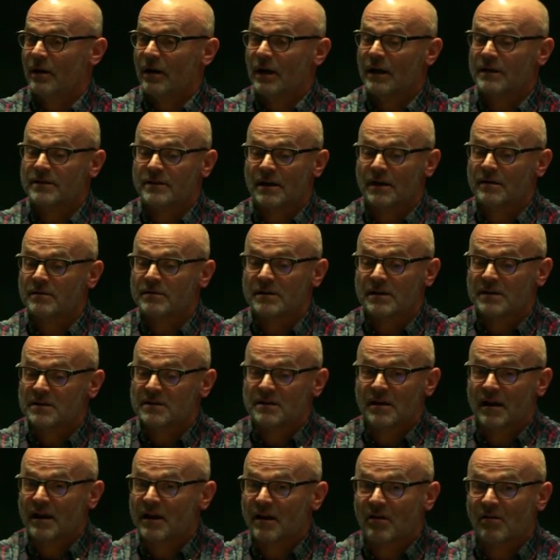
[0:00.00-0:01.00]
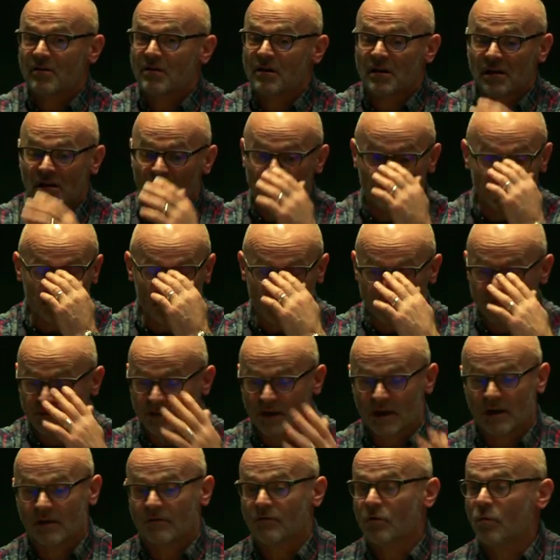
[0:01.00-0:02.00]
It's like it's like
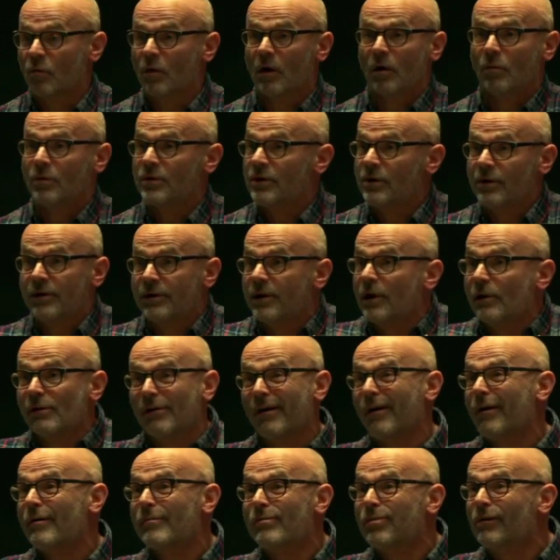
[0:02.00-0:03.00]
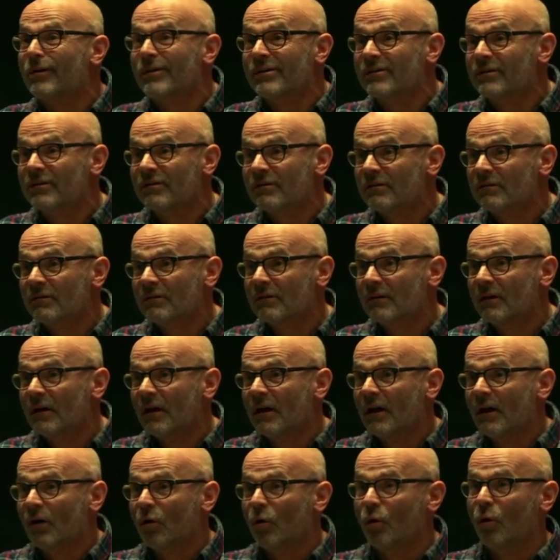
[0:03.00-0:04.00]
thinking of a world where there are no libraries,
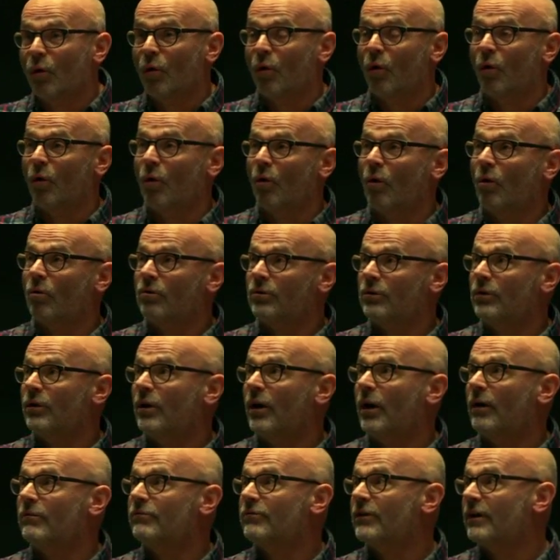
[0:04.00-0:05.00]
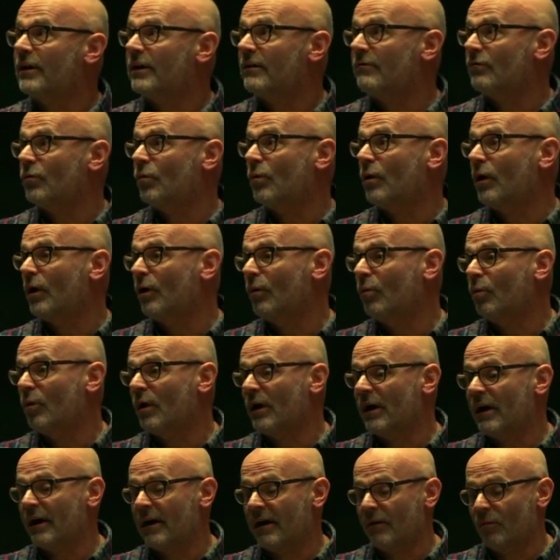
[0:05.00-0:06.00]
or thinking of a world
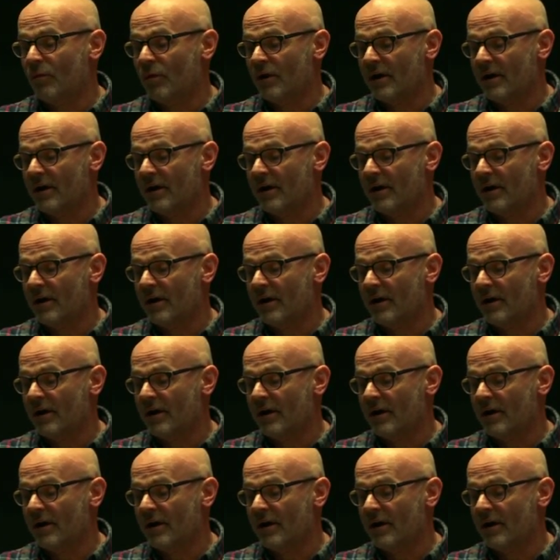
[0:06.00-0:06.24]
where